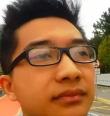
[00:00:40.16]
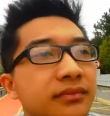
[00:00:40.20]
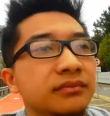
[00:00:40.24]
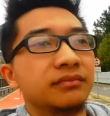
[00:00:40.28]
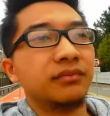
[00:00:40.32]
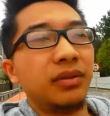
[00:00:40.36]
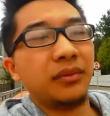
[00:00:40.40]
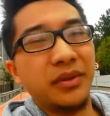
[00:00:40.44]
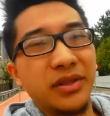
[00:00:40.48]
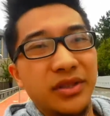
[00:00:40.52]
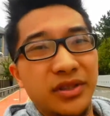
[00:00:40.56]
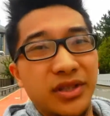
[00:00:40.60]

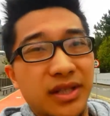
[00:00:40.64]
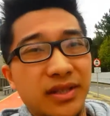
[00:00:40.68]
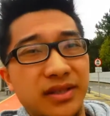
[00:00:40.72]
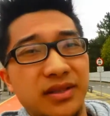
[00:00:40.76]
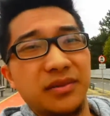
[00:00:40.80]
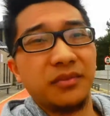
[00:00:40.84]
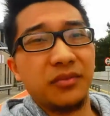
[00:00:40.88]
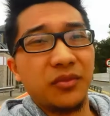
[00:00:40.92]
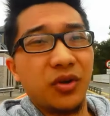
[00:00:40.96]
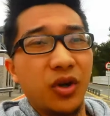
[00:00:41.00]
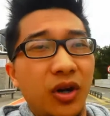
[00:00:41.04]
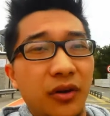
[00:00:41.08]
Probably need to get
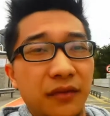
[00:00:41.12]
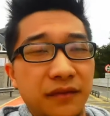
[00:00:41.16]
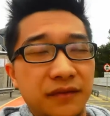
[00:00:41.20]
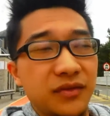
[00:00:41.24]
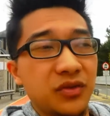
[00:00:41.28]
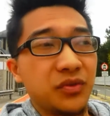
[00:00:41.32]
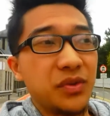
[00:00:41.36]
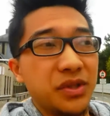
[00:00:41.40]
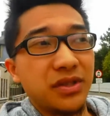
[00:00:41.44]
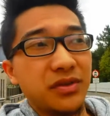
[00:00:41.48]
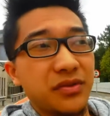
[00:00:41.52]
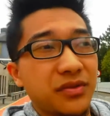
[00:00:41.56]
some cough
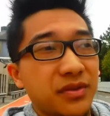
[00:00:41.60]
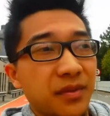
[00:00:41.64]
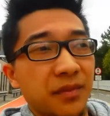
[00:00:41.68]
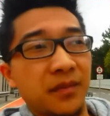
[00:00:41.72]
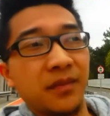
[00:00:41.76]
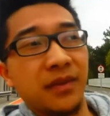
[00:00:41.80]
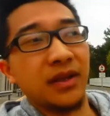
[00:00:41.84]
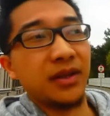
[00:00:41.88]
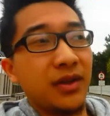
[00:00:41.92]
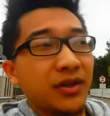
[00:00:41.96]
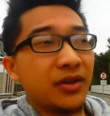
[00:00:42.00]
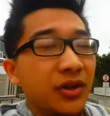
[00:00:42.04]
sweets or
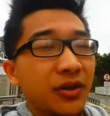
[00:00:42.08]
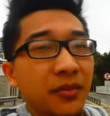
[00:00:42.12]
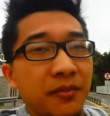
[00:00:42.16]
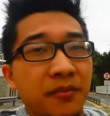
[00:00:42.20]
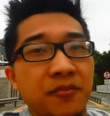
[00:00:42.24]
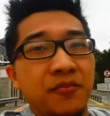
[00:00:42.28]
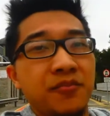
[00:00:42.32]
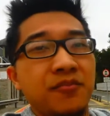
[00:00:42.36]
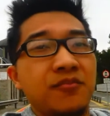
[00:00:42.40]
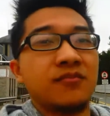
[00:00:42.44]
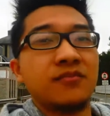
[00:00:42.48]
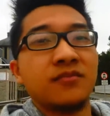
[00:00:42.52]
something, you know?
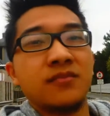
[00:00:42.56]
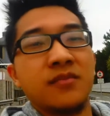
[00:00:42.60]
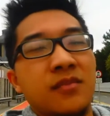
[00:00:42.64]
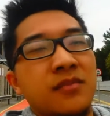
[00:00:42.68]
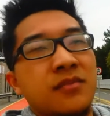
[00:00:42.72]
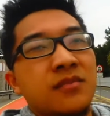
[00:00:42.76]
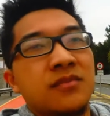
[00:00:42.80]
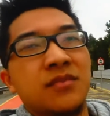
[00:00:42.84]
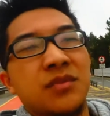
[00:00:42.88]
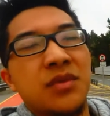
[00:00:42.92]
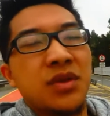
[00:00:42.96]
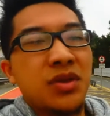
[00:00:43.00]

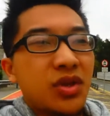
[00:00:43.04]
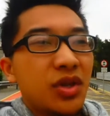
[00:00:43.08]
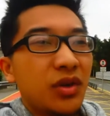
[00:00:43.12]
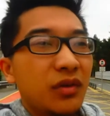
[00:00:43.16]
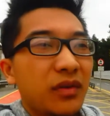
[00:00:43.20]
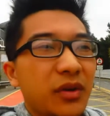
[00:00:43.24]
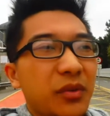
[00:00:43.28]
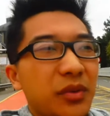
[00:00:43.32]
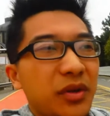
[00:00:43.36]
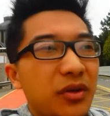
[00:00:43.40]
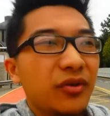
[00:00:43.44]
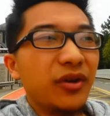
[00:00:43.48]
Don't
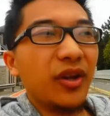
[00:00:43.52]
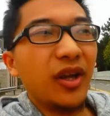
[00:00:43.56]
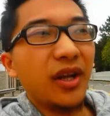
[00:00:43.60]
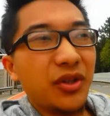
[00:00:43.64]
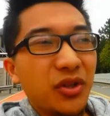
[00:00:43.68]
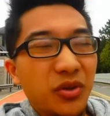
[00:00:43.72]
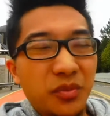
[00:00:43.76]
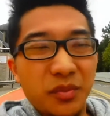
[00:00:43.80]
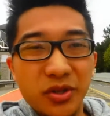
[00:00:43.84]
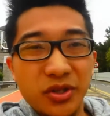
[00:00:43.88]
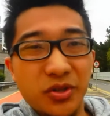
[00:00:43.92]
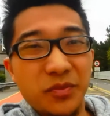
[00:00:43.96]
really want to rely
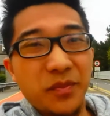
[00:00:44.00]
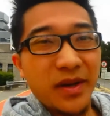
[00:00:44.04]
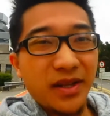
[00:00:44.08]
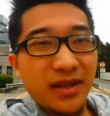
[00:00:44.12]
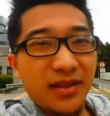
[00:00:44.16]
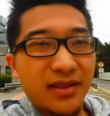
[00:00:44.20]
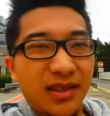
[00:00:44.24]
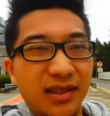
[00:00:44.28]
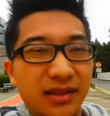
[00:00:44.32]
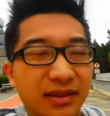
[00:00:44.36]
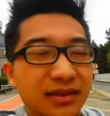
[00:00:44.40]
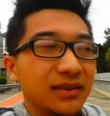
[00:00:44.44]
too much on
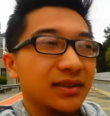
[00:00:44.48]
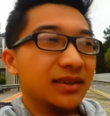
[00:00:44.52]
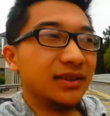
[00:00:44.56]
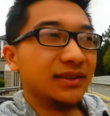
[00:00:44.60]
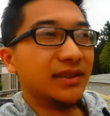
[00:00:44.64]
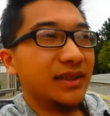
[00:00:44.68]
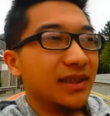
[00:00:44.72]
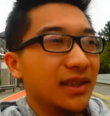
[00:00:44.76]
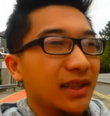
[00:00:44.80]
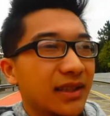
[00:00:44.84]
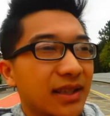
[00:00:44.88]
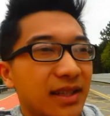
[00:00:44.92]
medicine
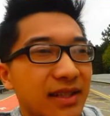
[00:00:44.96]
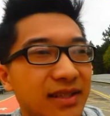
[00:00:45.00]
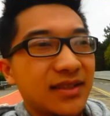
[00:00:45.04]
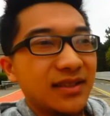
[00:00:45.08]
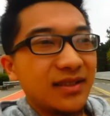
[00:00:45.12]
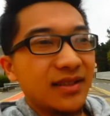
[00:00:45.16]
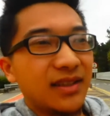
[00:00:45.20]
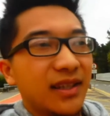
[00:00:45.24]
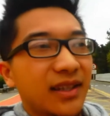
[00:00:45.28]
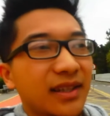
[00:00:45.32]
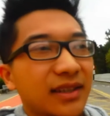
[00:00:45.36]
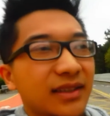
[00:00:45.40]
until, unless
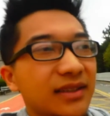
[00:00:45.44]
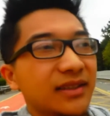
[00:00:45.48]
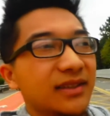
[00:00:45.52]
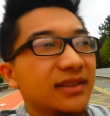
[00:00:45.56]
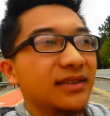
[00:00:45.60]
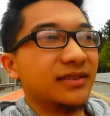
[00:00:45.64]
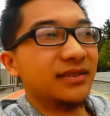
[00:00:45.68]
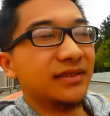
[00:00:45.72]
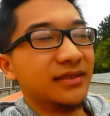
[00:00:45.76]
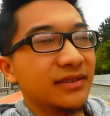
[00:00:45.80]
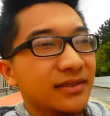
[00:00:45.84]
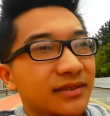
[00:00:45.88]
it's like
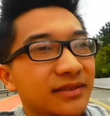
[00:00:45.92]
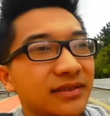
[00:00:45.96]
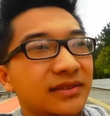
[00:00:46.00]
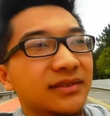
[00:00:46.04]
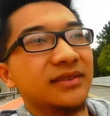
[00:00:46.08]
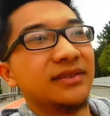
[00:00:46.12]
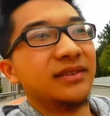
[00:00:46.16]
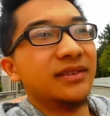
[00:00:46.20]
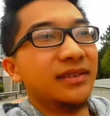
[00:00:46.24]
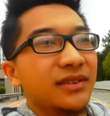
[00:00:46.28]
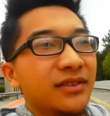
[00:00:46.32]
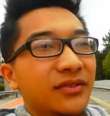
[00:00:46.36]

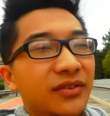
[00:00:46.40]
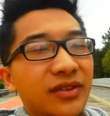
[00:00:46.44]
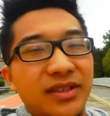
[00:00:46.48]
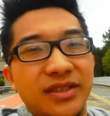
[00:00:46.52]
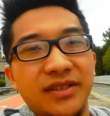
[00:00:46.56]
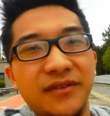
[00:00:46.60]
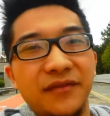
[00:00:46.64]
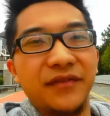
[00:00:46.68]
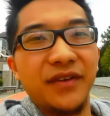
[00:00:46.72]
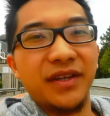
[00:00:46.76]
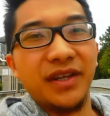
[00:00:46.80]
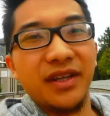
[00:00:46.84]
really
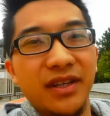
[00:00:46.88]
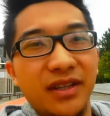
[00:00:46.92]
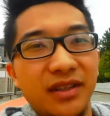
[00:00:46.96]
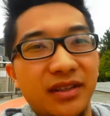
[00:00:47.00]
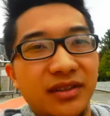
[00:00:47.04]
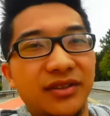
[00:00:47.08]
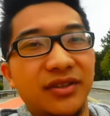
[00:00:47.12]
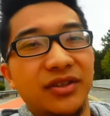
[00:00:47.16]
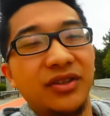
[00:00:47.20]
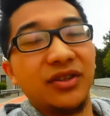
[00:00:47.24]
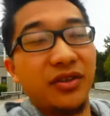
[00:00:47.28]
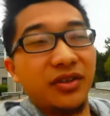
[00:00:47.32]
severe,
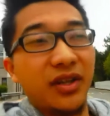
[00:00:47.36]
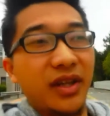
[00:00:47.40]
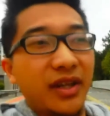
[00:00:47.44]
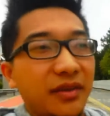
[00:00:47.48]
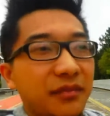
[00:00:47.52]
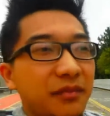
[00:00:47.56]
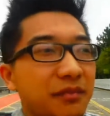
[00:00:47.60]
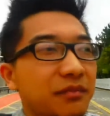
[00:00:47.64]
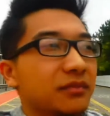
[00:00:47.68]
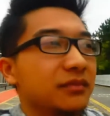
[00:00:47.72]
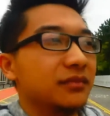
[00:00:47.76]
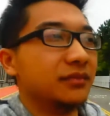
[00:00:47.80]
you know, like
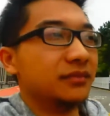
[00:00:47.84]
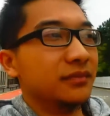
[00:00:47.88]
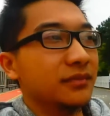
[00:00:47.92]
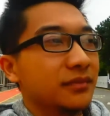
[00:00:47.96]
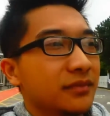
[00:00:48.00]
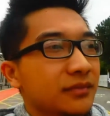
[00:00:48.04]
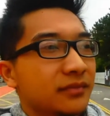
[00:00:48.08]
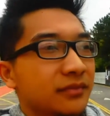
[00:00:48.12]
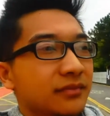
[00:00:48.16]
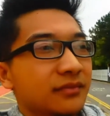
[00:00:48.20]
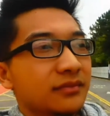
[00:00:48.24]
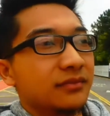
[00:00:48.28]

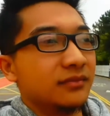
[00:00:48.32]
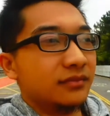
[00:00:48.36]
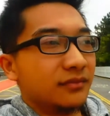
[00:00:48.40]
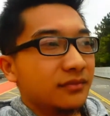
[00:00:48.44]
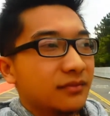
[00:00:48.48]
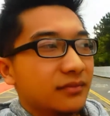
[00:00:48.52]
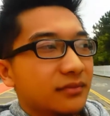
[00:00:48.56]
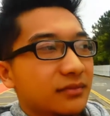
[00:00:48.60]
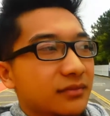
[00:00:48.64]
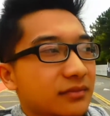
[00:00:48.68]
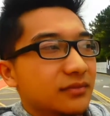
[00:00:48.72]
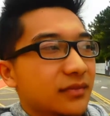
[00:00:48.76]

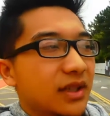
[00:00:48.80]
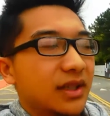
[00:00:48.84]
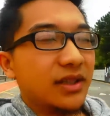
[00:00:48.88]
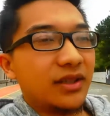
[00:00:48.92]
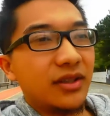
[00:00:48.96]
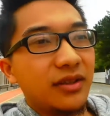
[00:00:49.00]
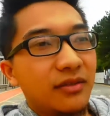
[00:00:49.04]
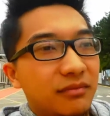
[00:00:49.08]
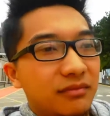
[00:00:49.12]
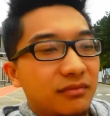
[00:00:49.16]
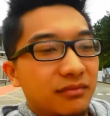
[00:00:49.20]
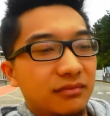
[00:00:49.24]
like
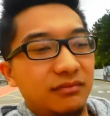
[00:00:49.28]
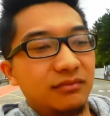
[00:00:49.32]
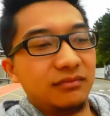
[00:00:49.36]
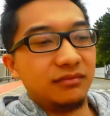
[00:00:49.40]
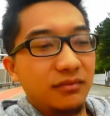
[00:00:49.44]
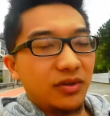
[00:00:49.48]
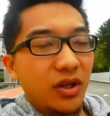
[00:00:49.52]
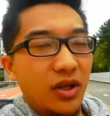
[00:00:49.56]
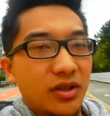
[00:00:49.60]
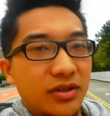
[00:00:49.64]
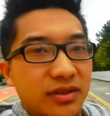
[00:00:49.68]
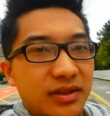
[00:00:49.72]

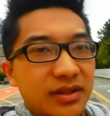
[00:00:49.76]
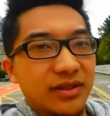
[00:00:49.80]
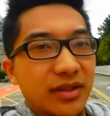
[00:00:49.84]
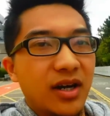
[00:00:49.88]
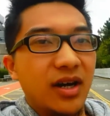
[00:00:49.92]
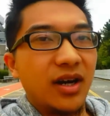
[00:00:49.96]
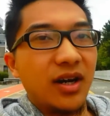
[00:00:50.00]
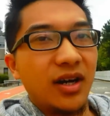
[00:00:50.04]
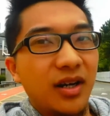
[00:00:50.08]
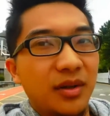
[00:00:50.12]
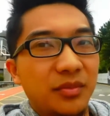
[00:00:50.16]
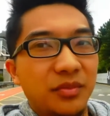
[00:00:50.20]
lost an
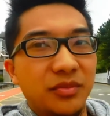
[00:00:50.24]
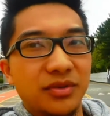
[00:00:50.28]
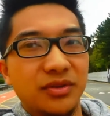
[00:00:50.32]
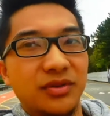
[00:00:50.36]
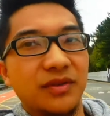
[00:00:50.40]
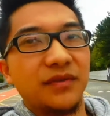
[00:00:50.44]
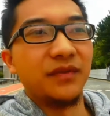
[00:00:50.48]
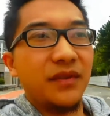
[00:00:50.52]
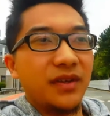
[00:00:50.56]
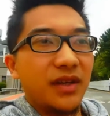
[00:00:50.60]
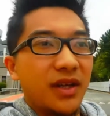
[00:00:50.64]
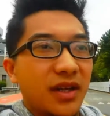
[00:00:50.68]
arm or
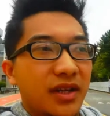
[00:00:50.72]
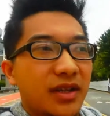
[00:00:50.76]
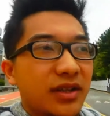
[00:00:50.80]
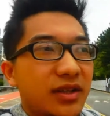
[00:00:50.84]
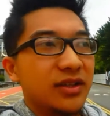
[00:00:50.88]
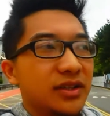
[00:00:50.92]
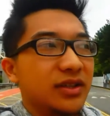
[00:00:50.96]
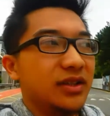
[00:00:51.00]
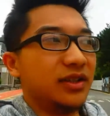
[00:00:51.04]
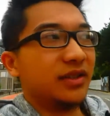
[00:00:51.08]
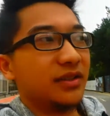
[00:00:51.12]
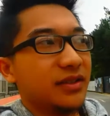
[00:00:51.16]
something and it
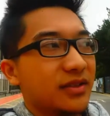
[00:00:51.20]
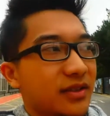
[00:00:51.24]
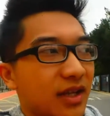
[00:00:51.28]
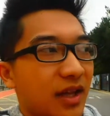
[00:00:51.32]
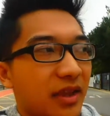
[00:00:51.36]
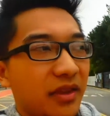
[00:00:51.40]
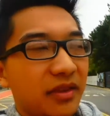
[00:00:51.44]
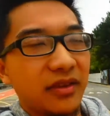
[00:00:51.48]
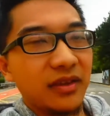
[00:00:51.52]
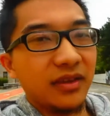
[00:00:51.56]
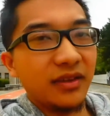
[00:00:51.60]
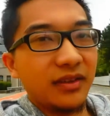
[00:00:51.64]
hurts
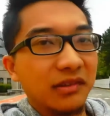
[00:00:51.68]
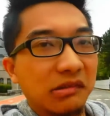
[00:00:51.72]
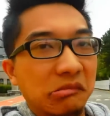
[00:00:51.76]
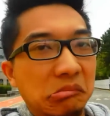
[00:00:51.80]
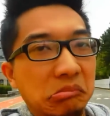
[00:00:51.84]
kind of thing.